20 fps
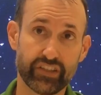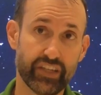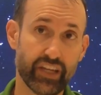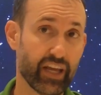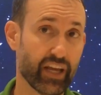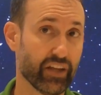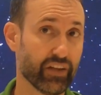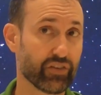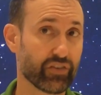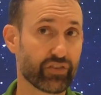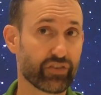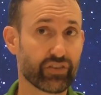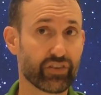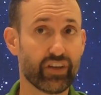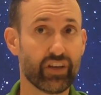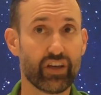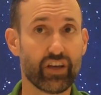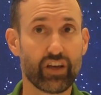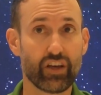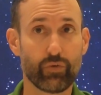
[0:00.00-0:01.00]
dance
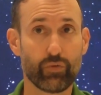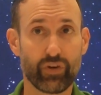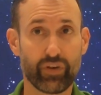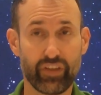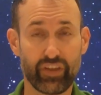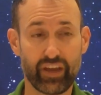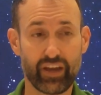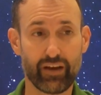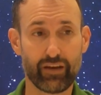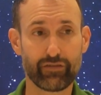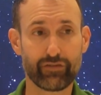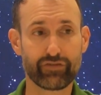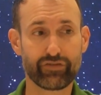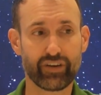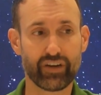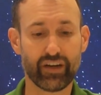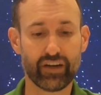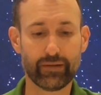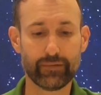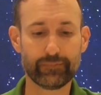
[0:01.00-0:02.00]
where they have
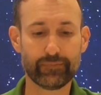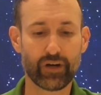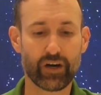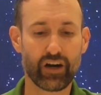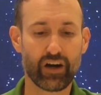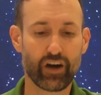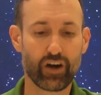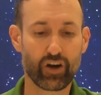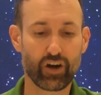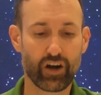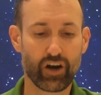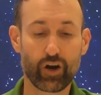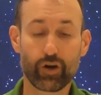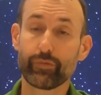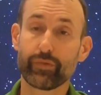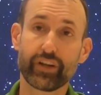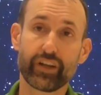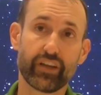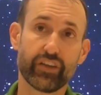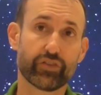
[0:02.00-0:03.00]

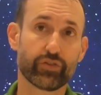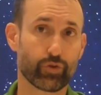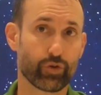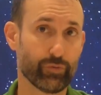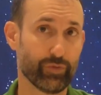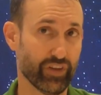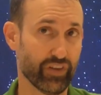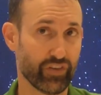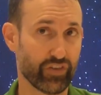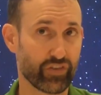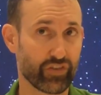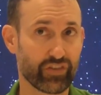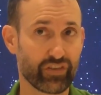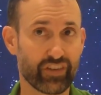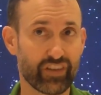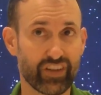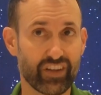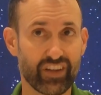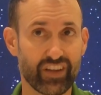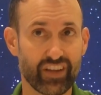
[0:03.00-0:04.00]
harmonized orbits.
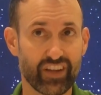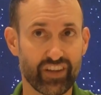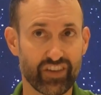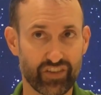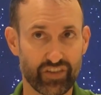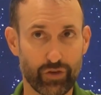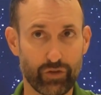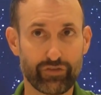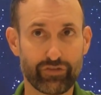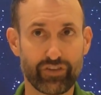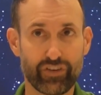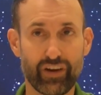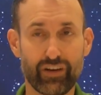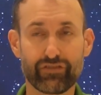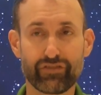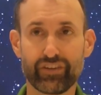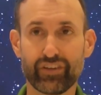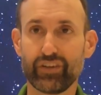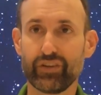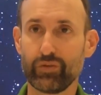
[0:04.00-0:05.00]
So for
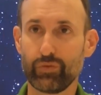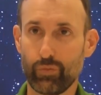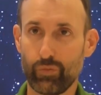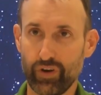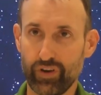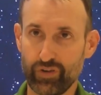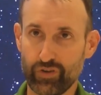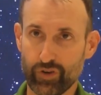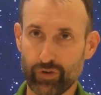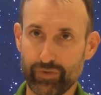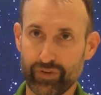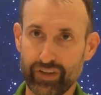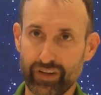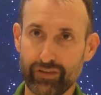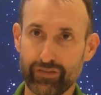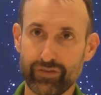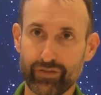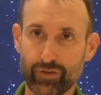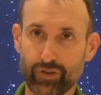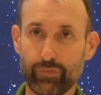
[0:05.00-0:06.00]
every 1 orbit
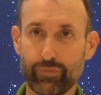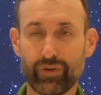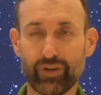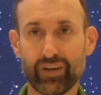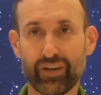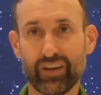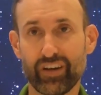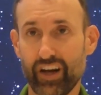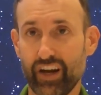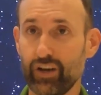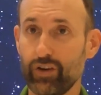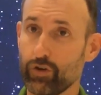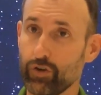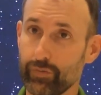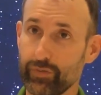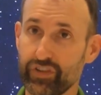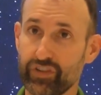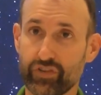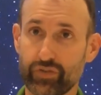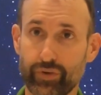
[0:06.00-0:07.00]
of Europa, Io
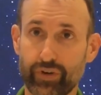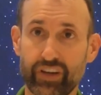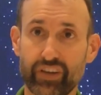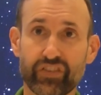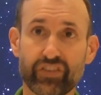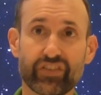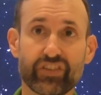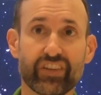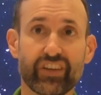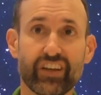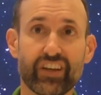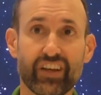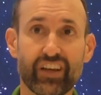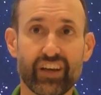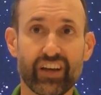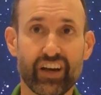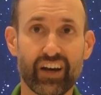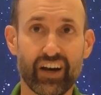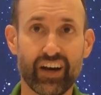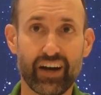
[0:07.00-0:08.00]
orbits twice.
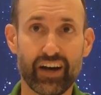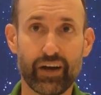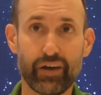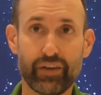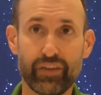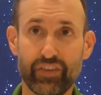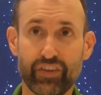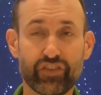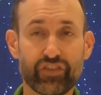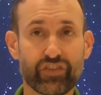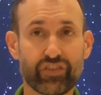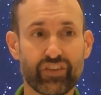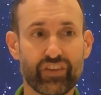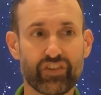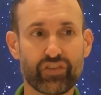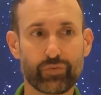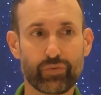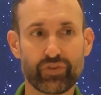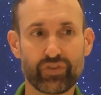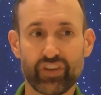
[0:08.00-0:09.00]
And this
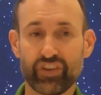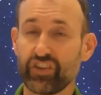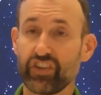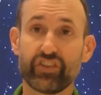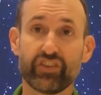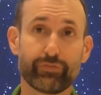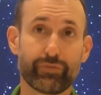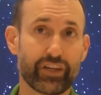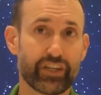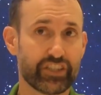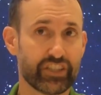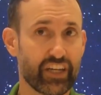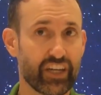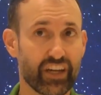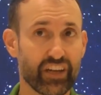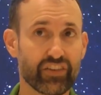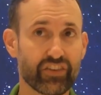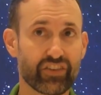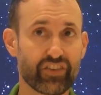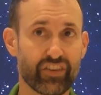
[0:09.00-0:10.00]
isn't by
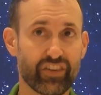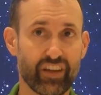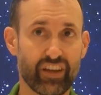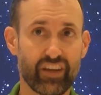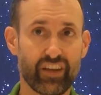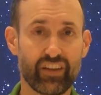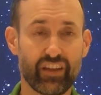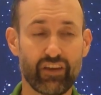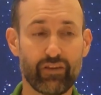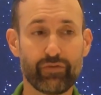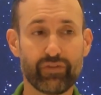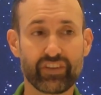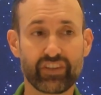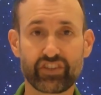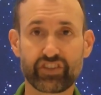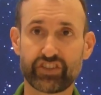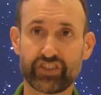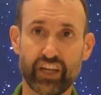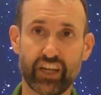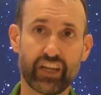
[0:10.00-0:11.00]
chance. They've
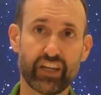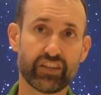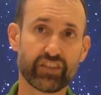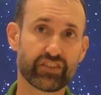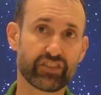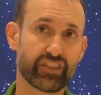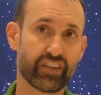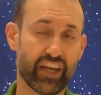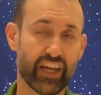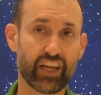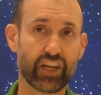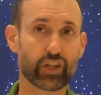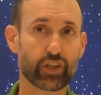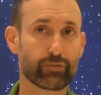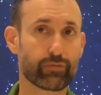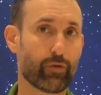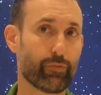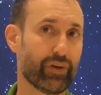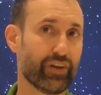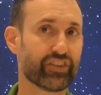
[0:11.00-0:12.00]
exchanged
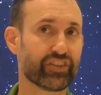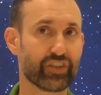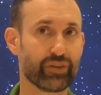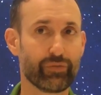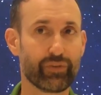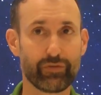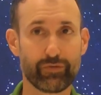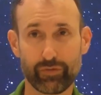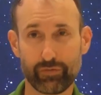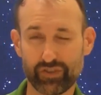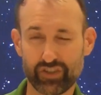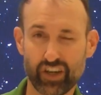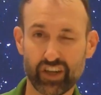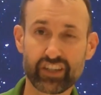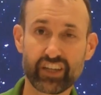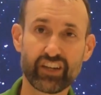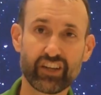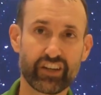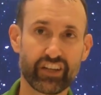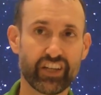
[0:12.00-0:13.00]
angular momentum. They've been
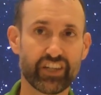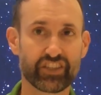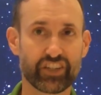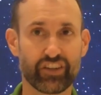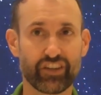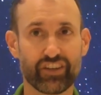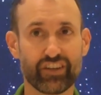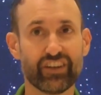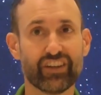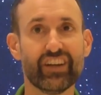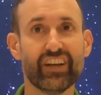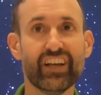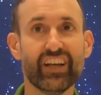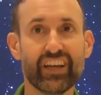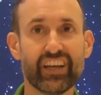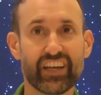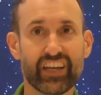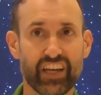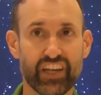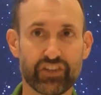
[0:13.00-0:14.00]
tugging on each other,
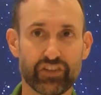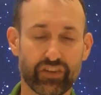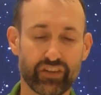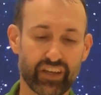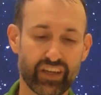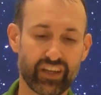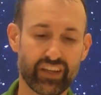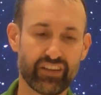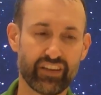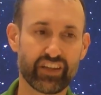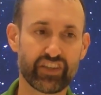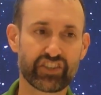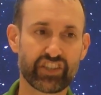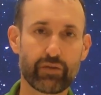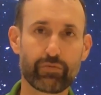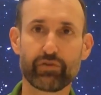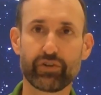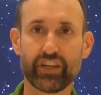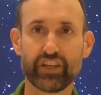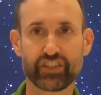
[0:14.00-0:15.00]
and so they
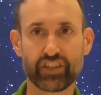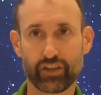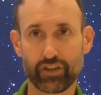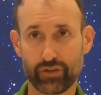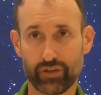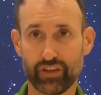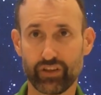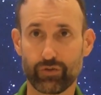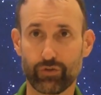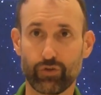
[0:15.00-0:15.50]
shepherd each other in their